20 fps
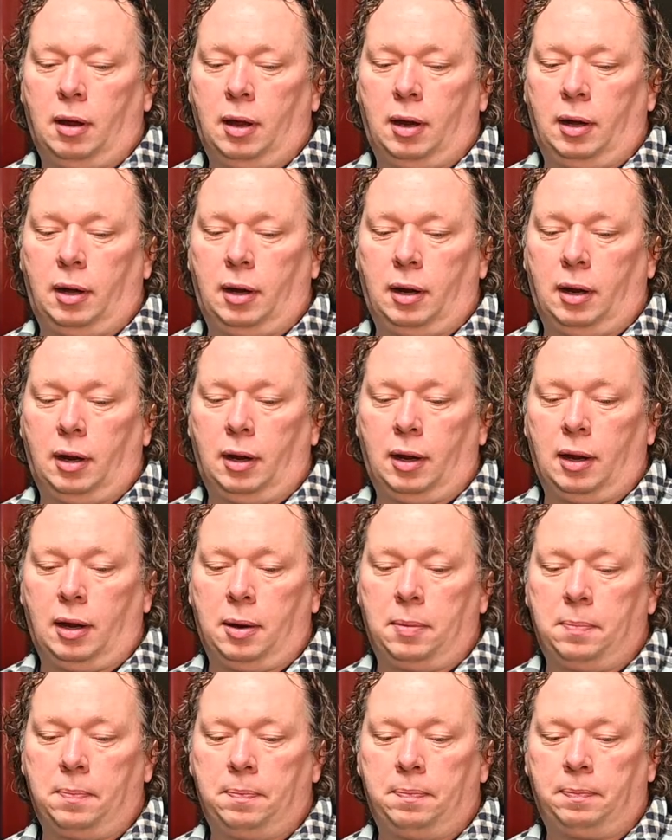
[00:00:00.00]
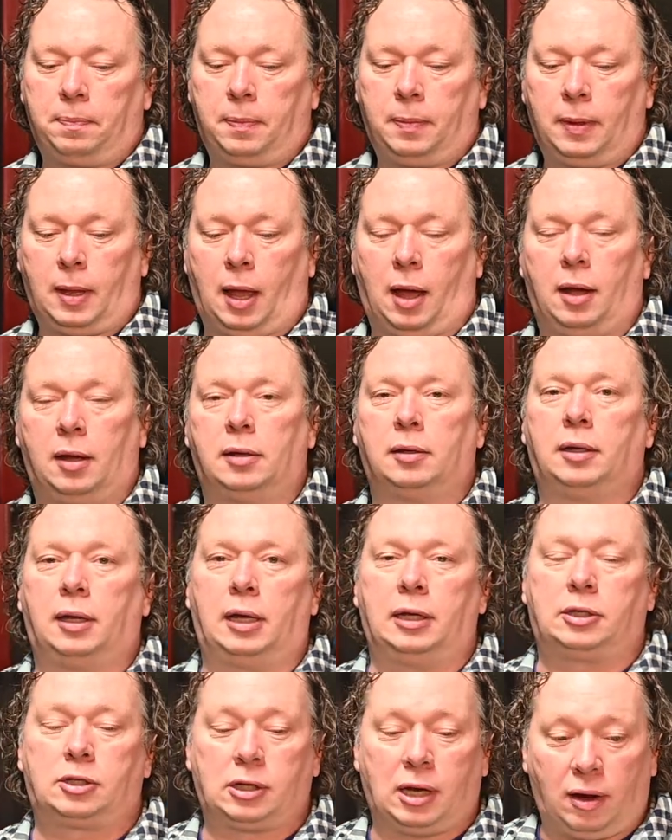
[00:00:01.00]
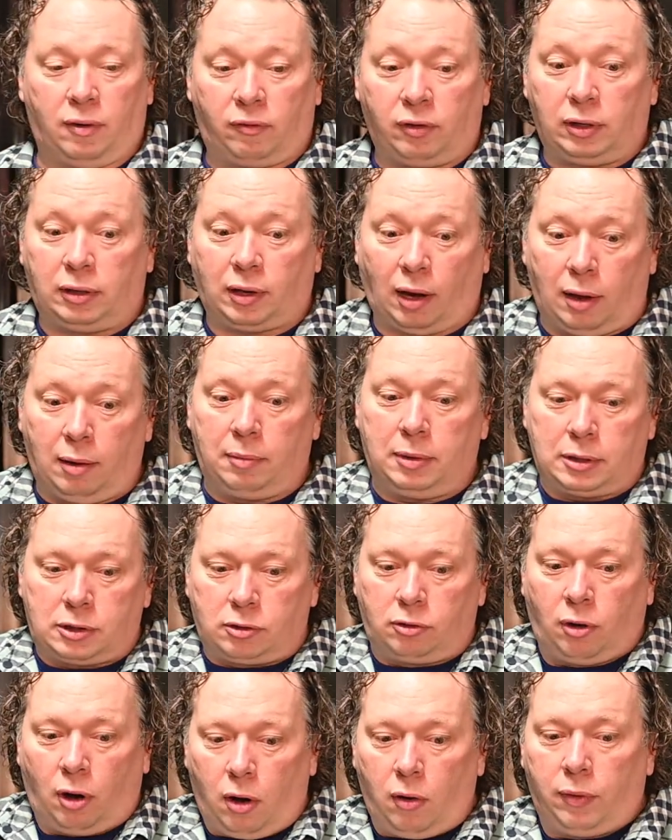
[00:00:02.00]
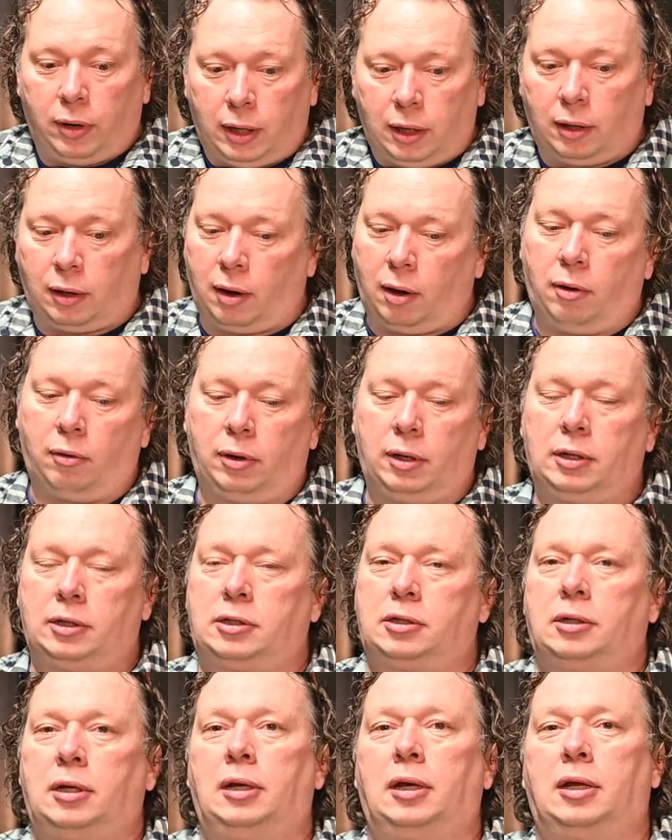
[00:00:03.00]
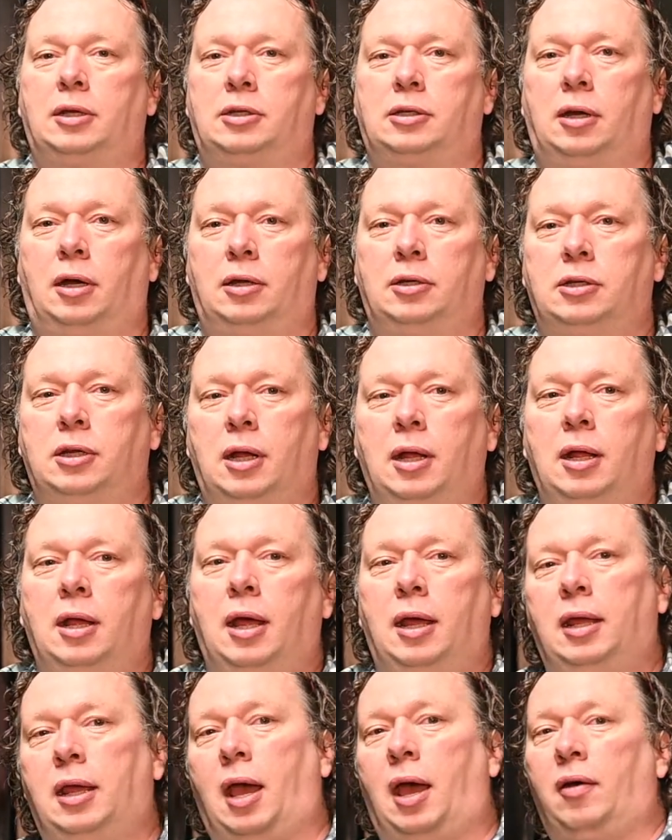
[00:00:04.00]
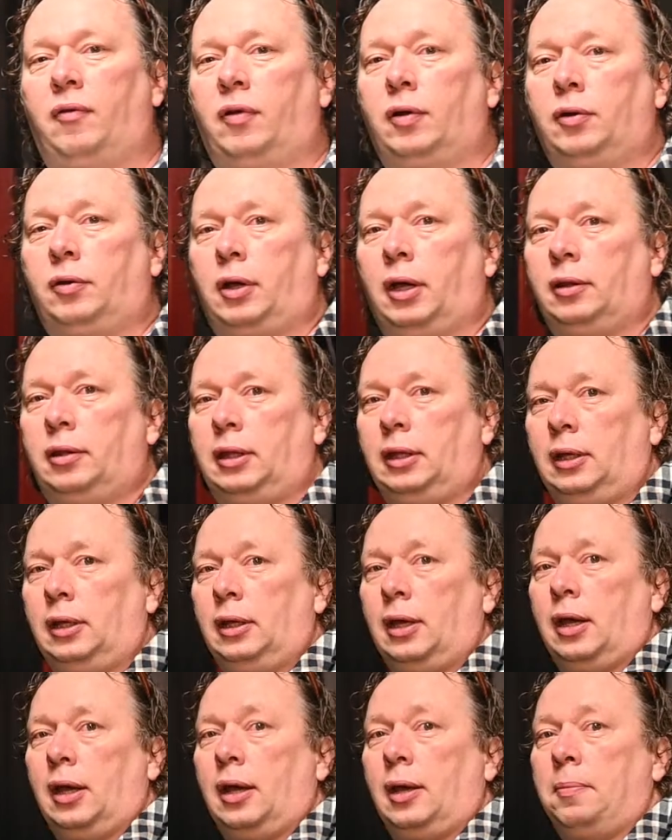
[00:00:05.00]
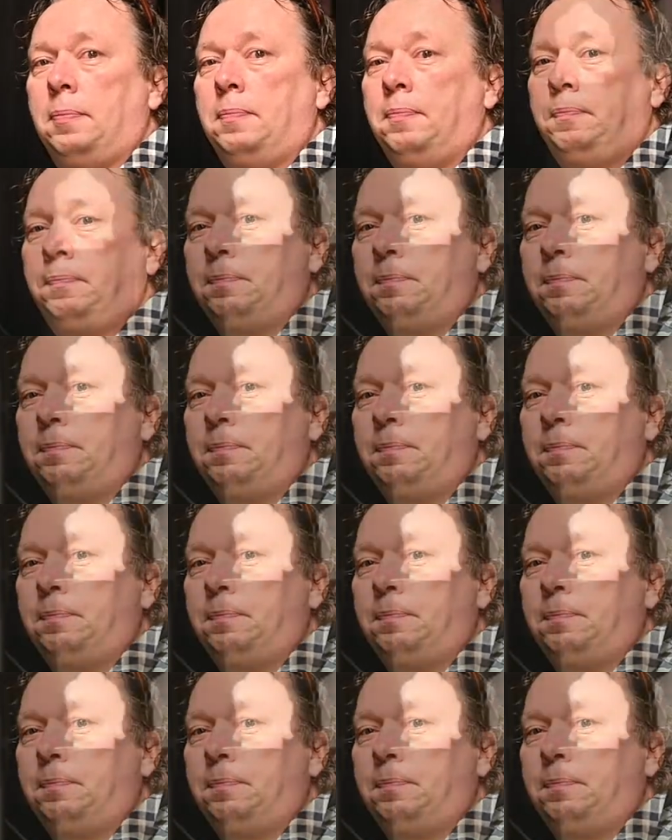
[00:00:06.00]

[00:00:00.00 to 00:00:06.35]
and yeah, it's every time it's growing and growing. That's nice. Yeah, have a look at the.